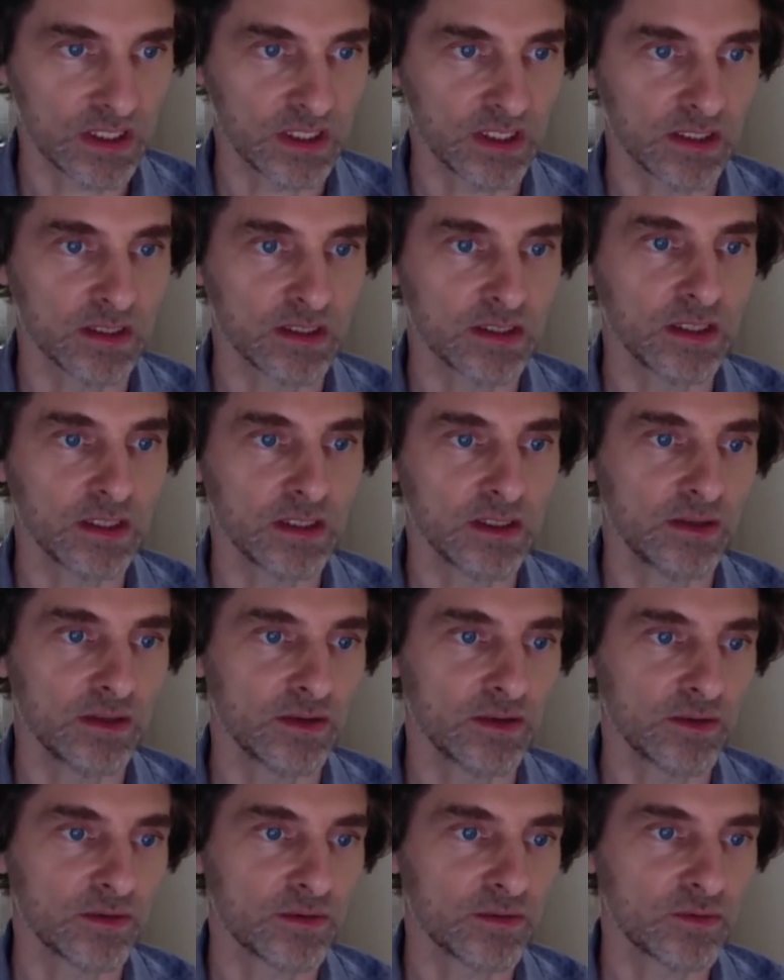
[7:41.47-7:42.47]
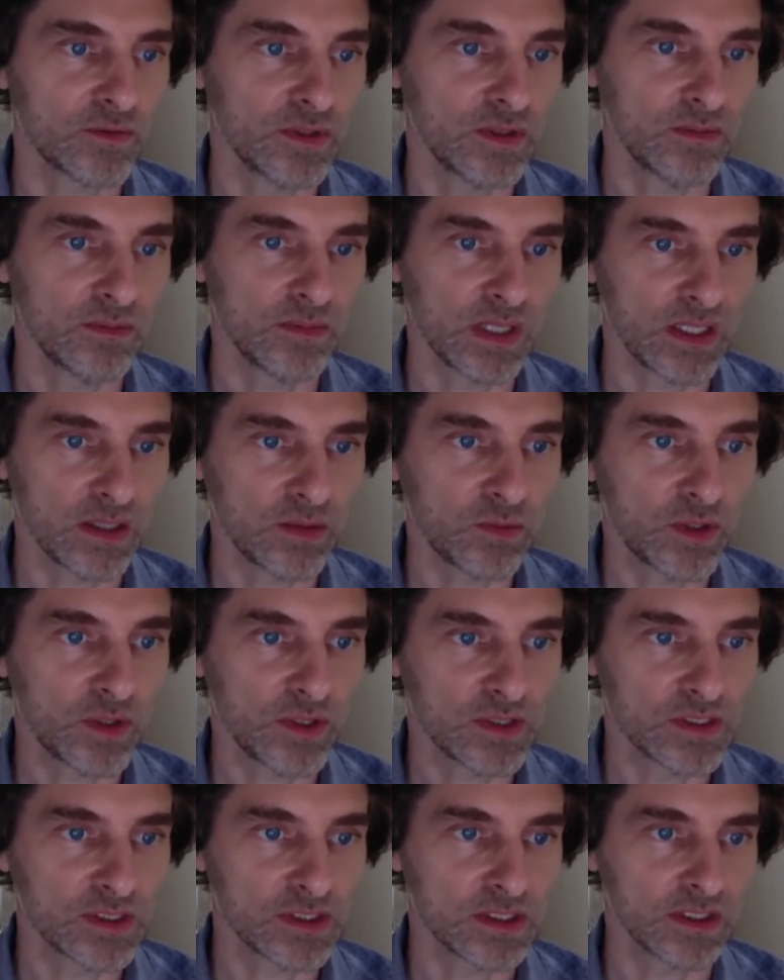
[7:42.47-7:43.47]
And there are 3 main
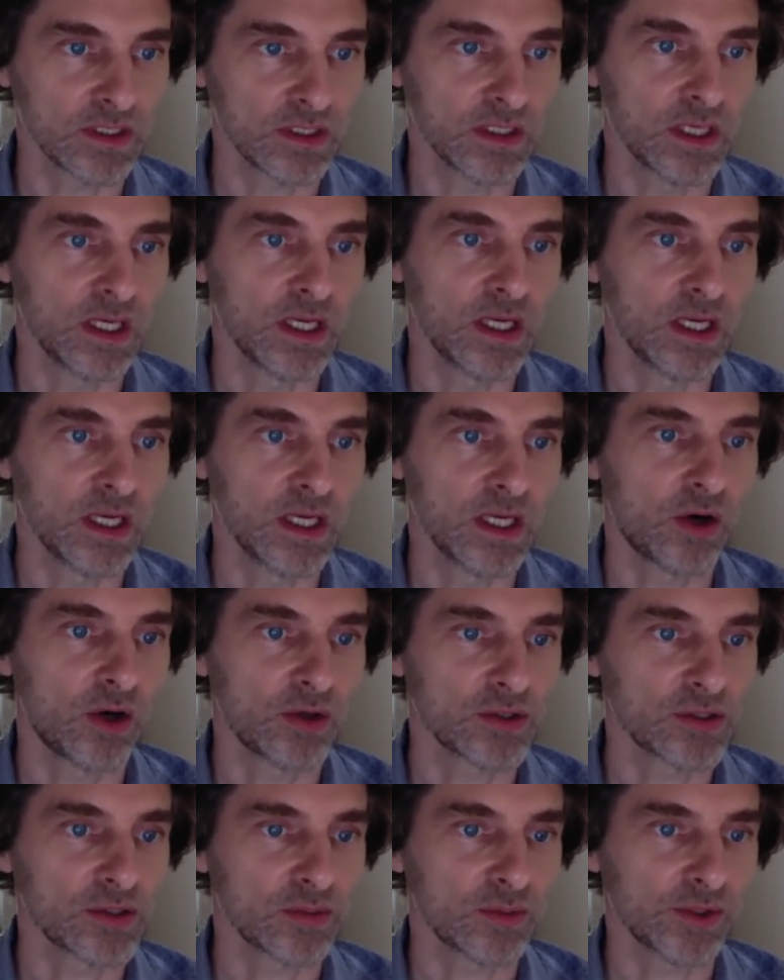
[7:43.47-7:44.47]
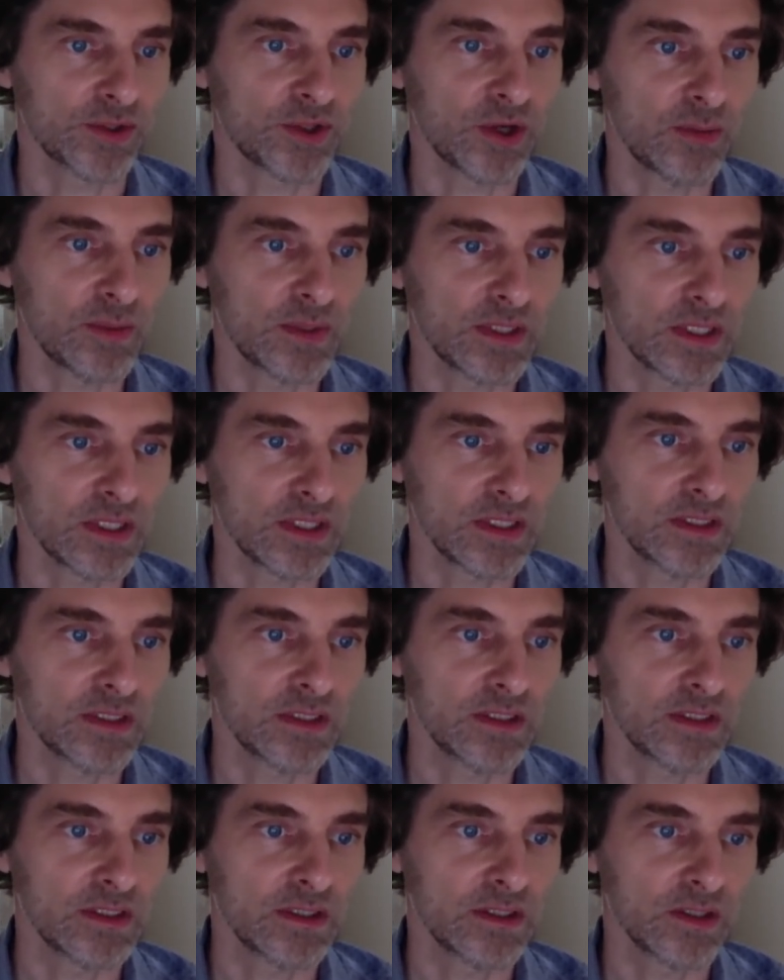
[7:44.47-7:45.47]
ones: the autosomal dominant,
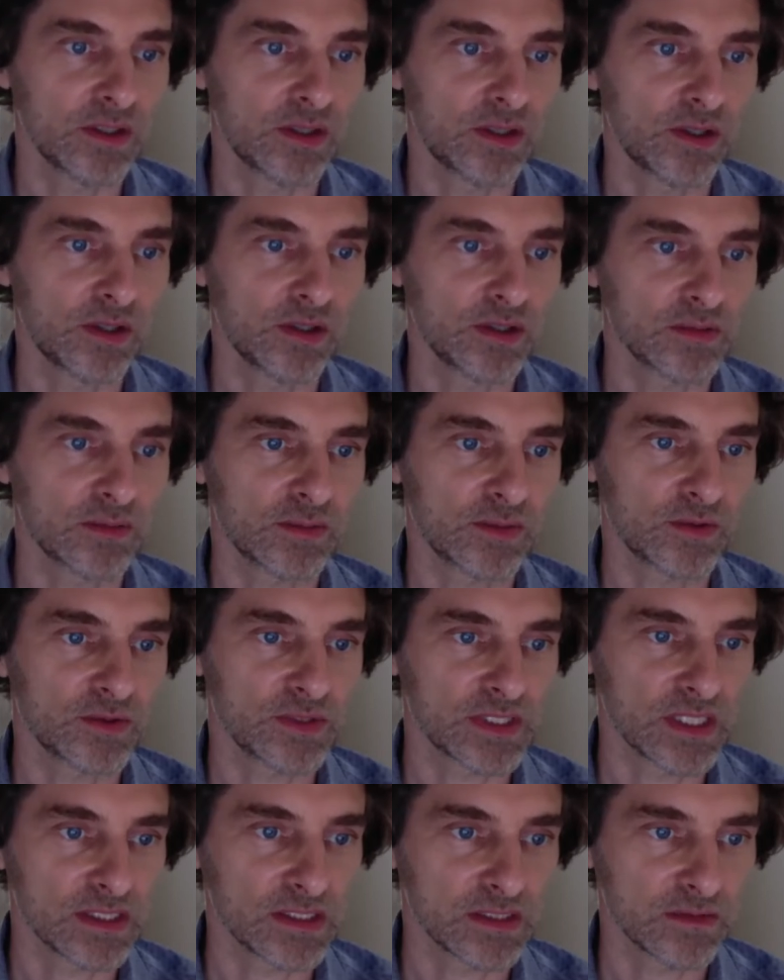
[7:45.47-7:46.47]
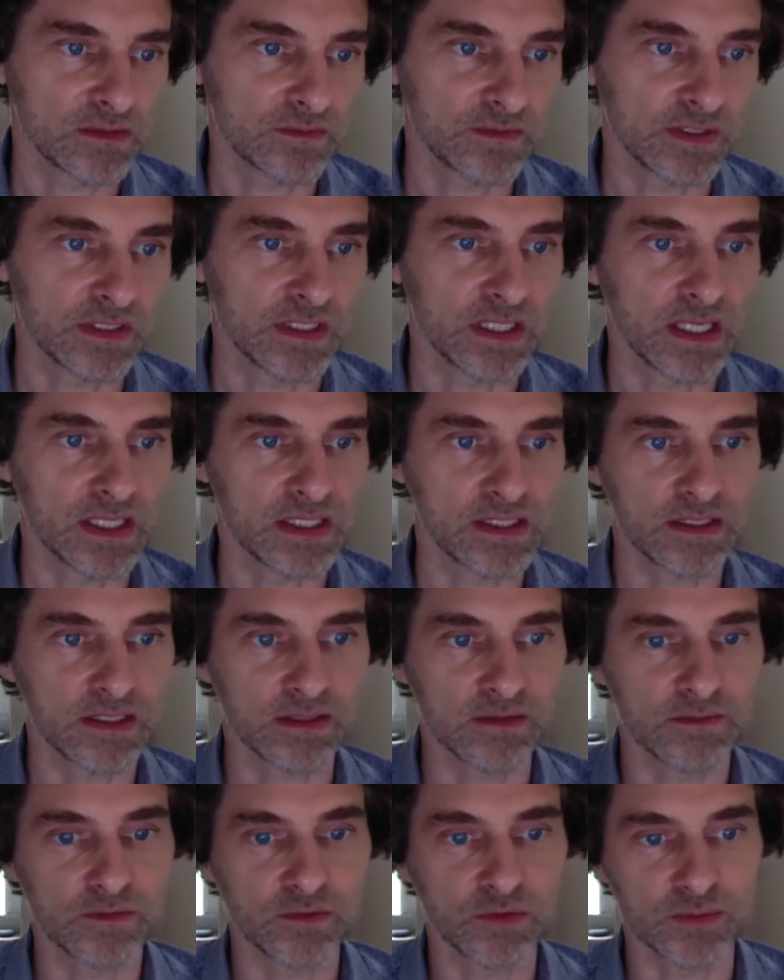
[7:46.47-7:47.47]
autosomal recessive, and the
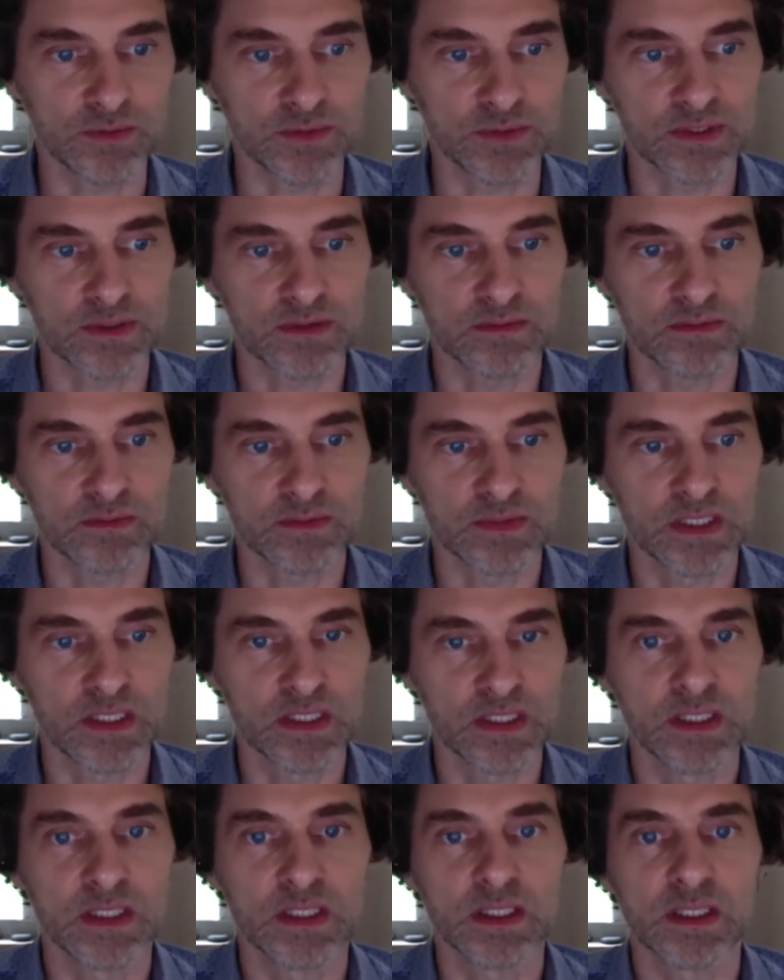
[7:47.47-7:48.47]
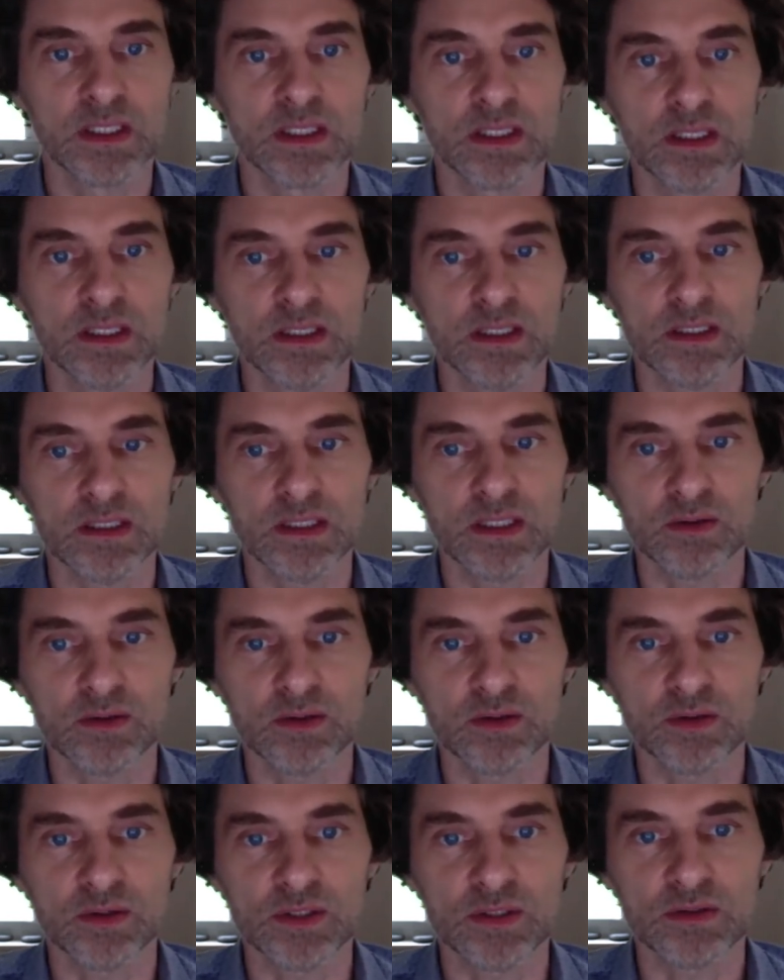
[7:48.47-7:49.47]
X-linked forms. And I'll
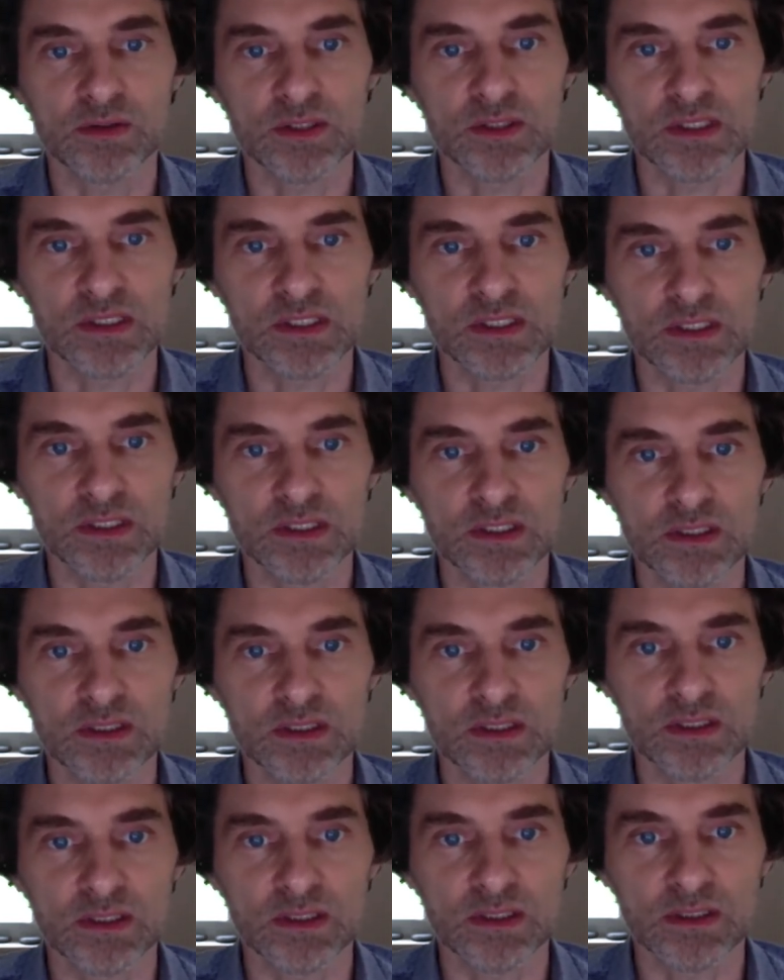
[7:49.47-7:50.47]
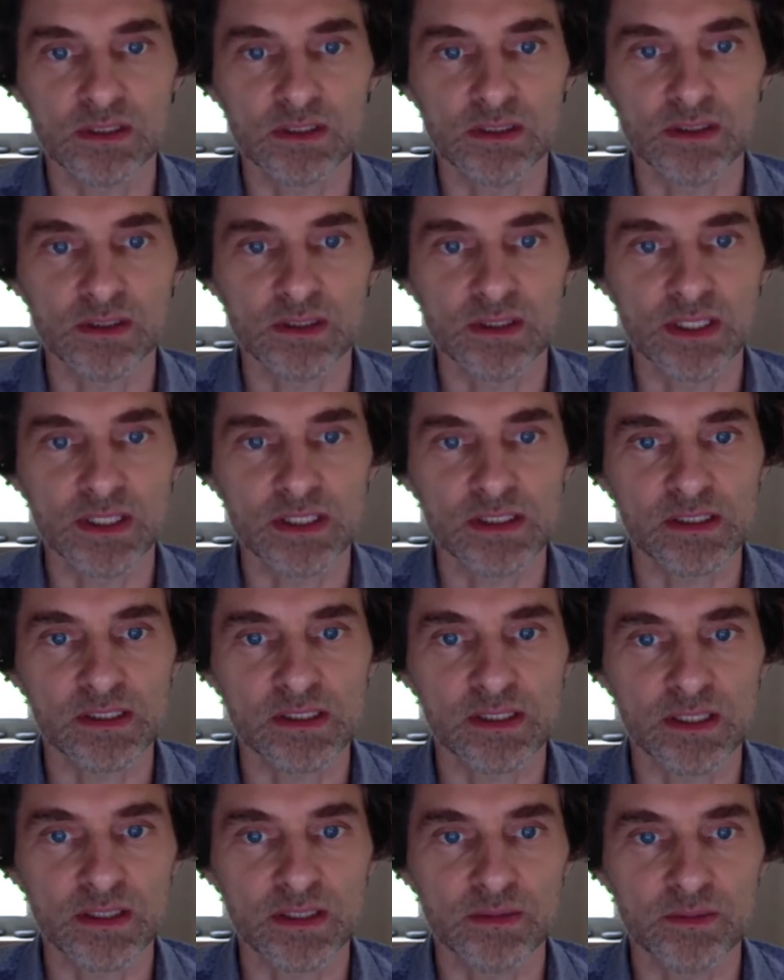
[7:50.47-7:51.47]
go into this in the next
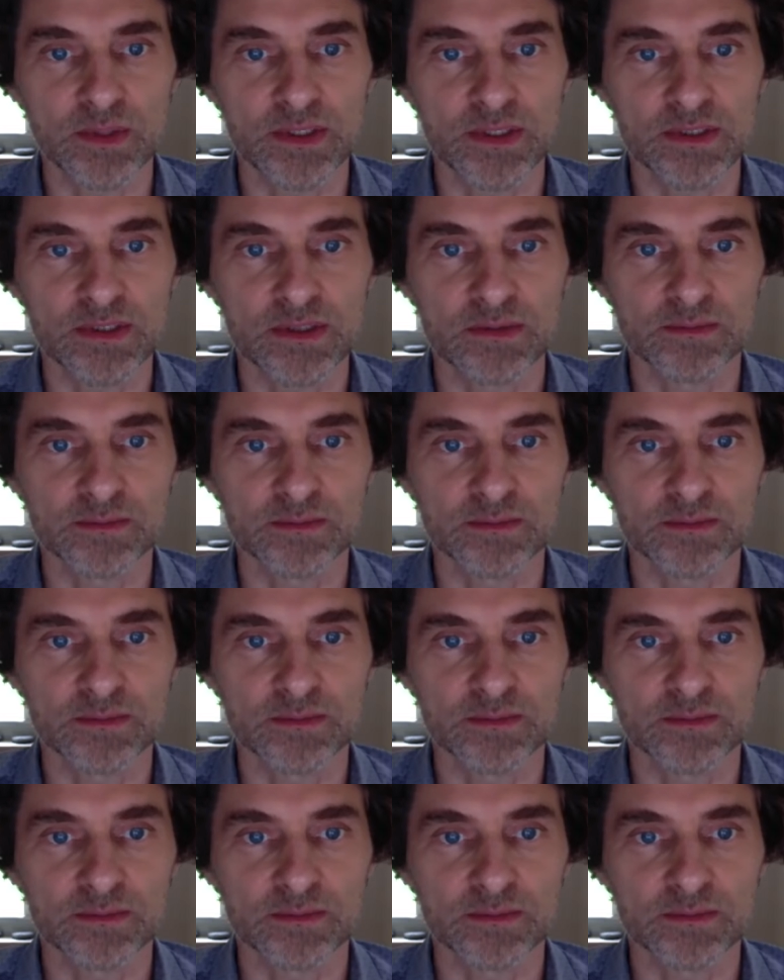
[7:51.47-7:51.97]
slide, please.